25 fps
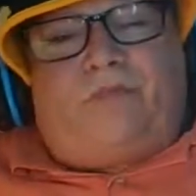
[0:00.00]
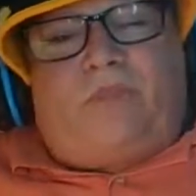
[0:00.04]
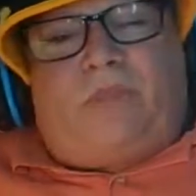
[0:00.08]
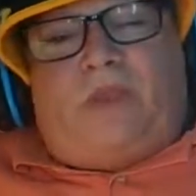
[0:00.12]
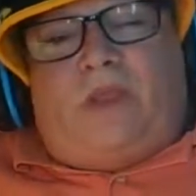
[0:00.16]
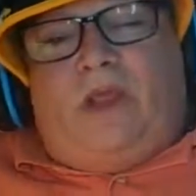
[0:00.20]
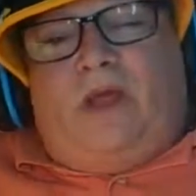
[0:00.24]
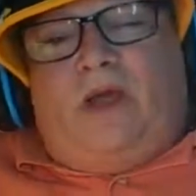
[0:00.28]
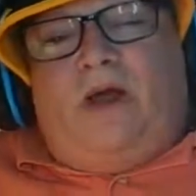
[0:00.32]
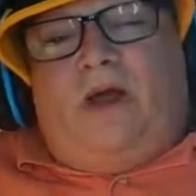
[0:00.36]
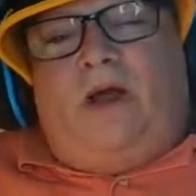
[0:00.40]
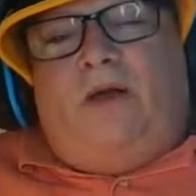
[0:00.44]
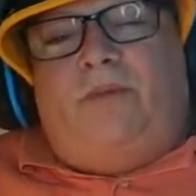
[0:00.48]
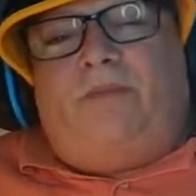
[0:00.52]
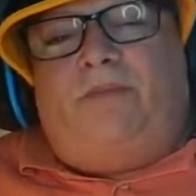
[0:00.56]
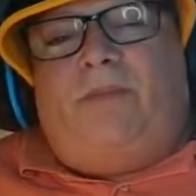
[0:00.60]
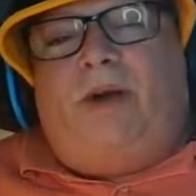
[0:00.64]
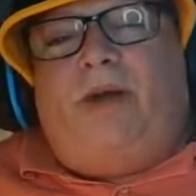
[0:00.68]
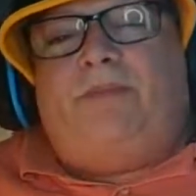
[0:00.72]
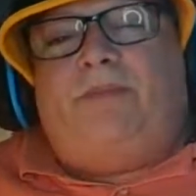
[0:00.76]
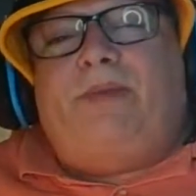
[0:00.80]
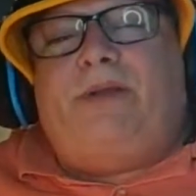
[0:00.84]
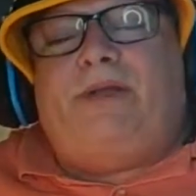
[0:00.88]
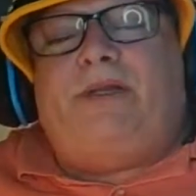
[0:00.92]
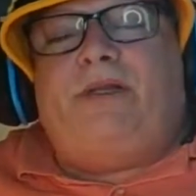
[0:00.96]
by
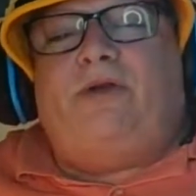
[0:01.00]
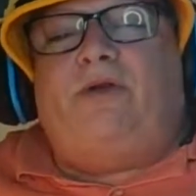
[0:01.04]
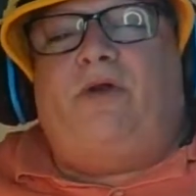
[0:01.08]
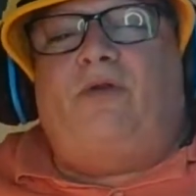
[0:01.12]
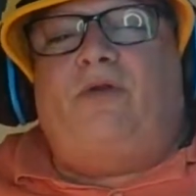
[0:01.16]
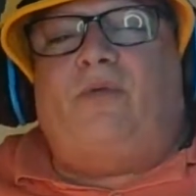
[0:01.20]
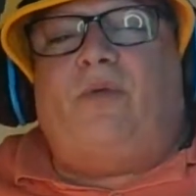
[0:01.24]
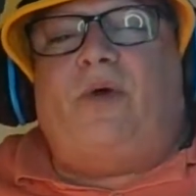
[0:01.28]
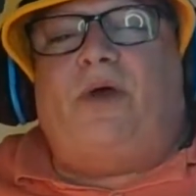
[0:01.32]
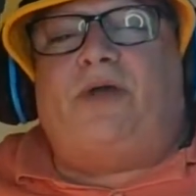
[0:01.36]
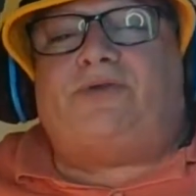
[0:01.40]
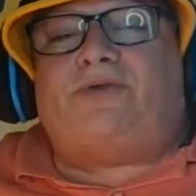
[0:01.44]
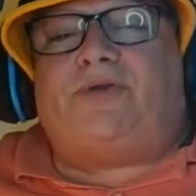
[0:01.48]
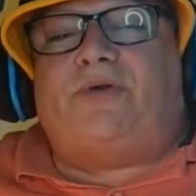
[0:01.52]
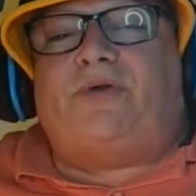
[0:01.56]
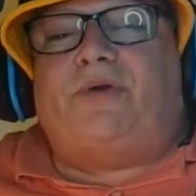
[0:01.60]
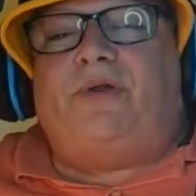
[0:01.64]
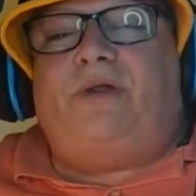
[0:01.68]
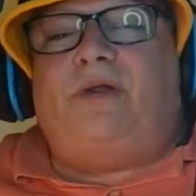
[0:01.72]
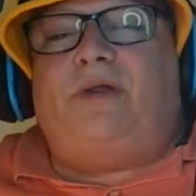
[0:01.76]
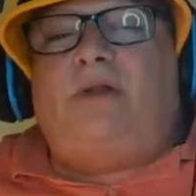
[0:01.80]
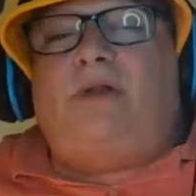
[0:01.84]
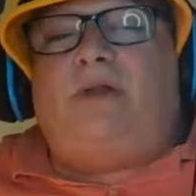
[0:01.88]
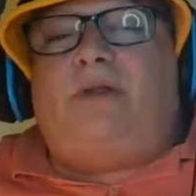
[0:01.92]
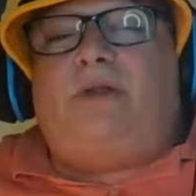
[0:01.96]
beating Northwestern.
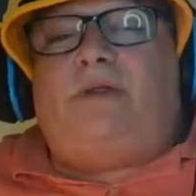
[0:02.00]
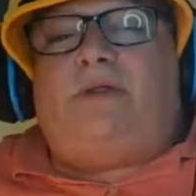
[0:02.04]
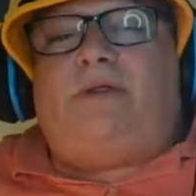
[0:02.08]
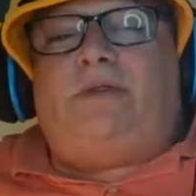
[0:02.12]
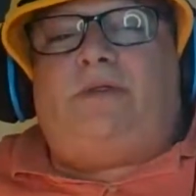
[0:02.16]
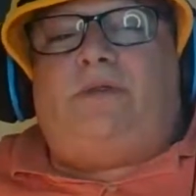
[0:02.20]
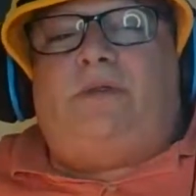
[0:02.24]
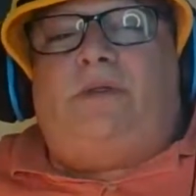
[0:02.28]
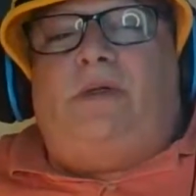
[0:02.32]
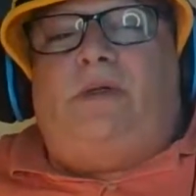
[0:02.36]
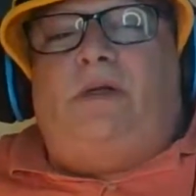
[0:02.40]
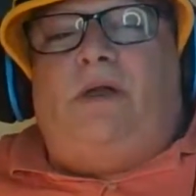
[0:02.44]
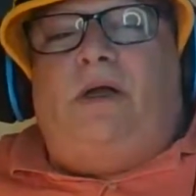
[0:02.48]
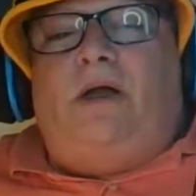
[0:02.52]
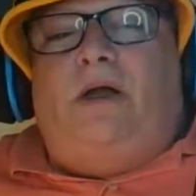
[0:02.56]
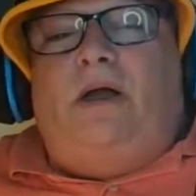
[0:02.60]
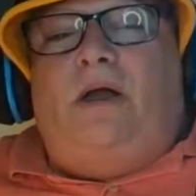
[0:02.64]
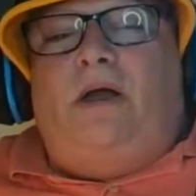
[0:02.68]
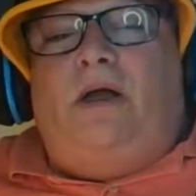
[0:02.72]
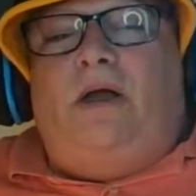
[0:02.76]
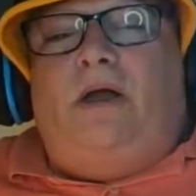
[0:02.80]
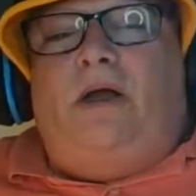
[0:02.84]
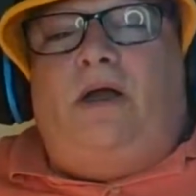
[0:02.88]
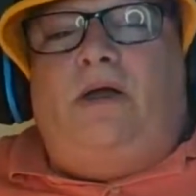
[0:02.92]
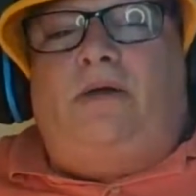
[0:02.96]

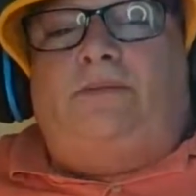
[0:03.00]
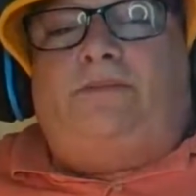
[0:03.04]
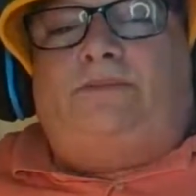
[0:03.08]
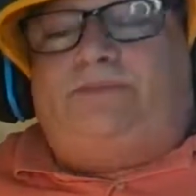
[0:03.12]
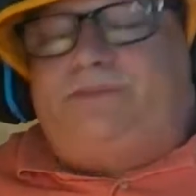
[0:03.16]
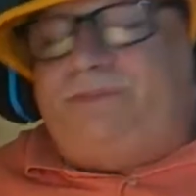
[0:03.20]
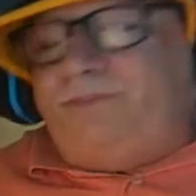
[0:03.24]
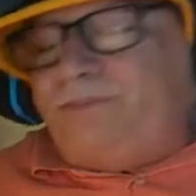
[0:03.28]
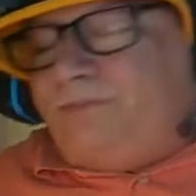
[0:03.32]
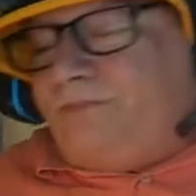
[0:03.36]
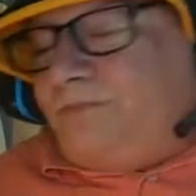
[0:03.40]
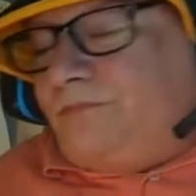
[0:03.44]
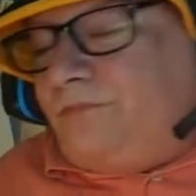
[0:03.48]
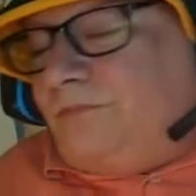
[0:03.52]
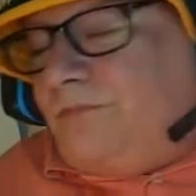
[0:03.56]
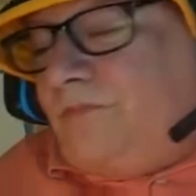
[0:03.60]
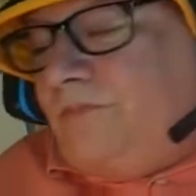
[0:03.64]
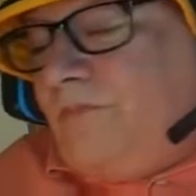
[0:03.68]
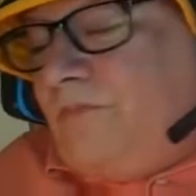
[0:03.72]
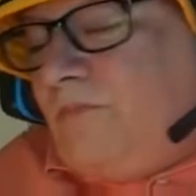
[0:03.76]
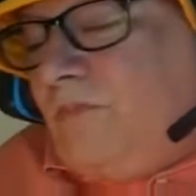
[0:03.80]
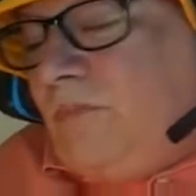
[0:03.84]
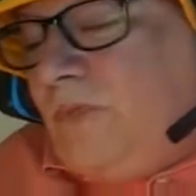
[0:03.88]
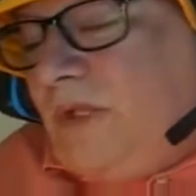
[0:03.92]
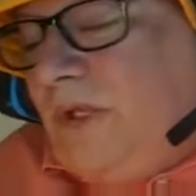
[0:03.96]
Um,
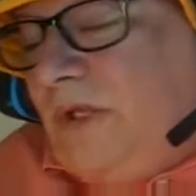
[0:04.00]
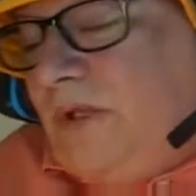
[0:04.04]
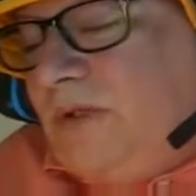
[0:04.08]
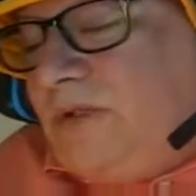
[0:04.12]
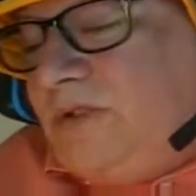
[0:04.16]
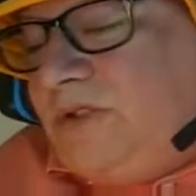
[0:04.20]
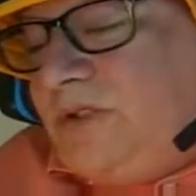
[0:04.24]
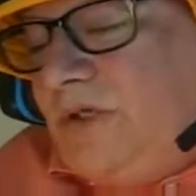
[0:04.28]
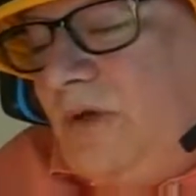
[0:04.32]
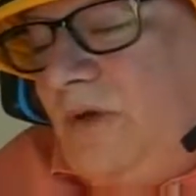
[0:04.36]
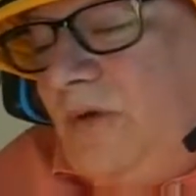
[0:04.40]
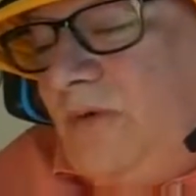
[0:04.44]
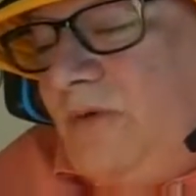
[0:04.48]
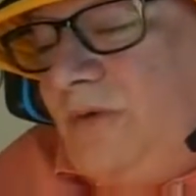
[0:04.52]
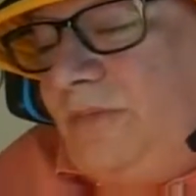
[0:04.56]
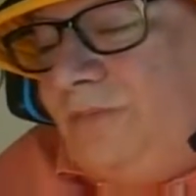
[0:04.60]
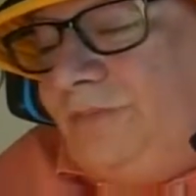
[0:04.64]
and so,